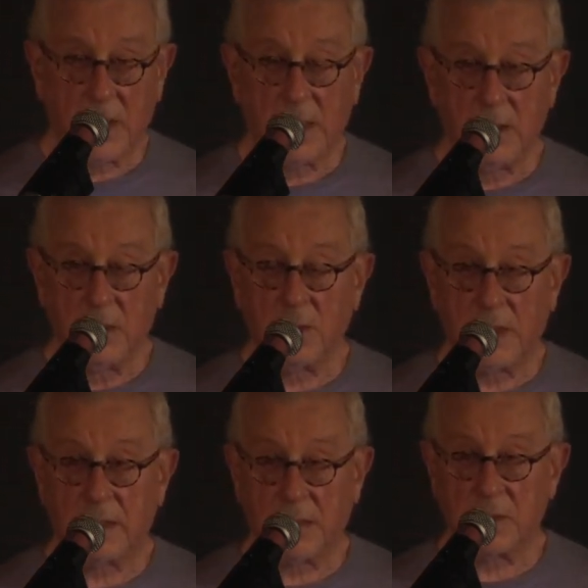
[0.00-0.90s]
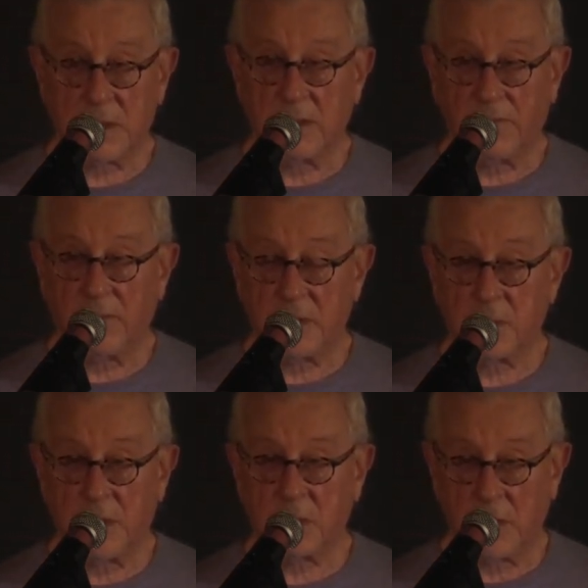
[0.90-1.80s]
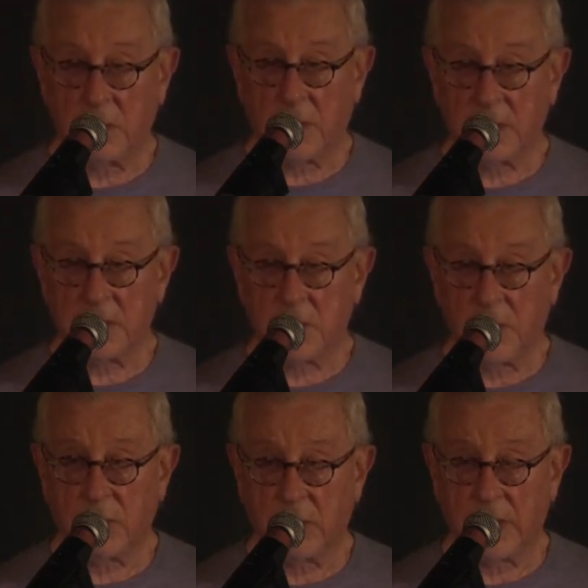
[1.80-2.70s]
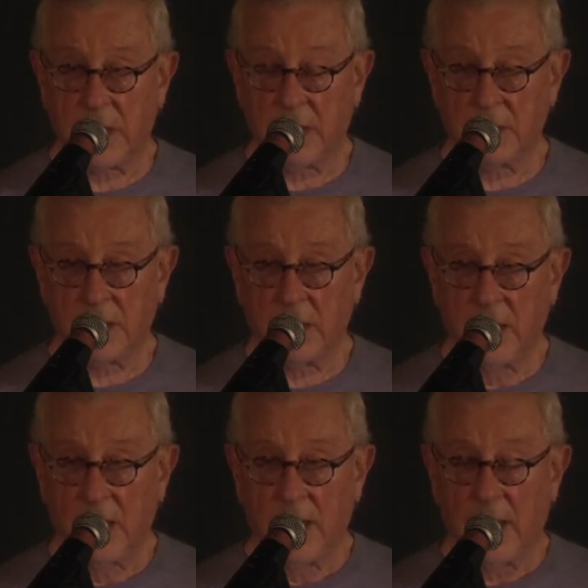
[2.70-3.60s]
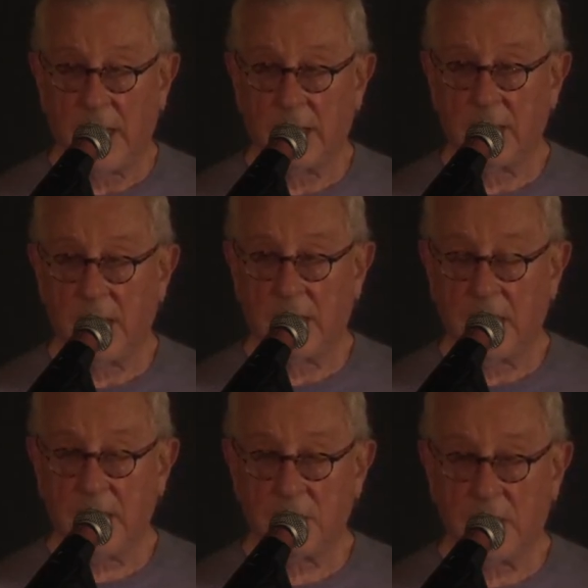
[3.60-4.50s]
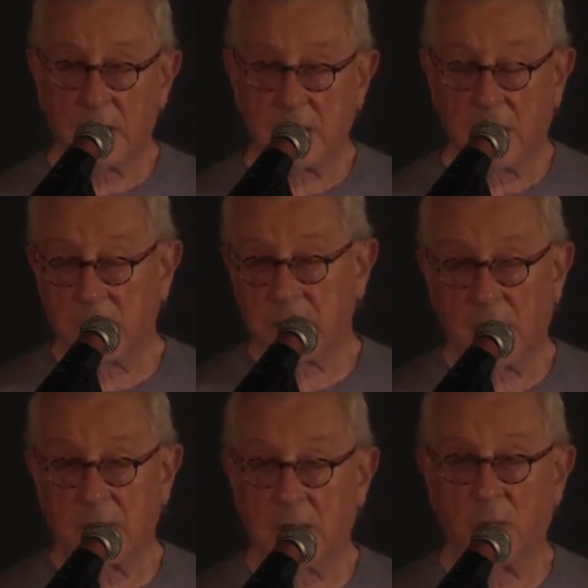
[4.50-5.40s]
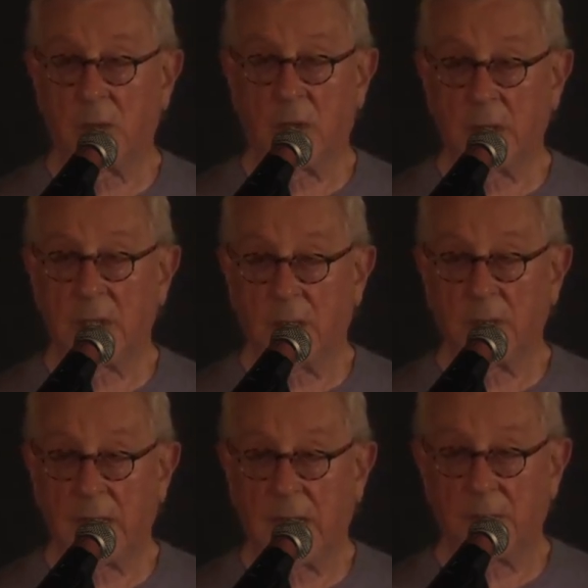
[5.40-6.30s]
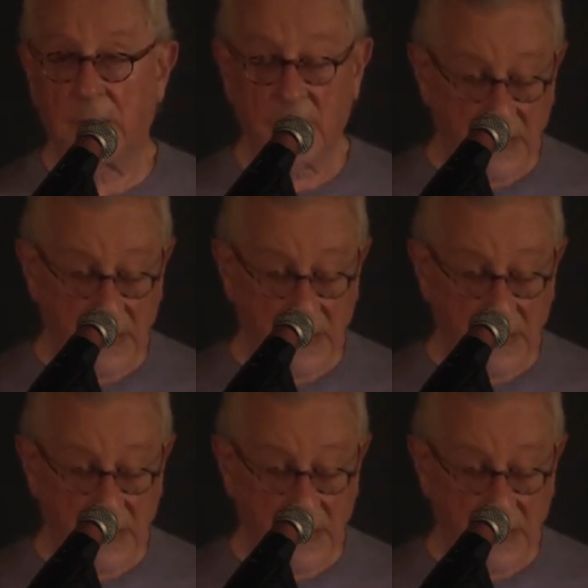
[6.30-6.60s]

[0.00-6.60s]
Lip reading: he knew that there was a difference between what these people were recounting and nightmares. And besides, they weren't only happening at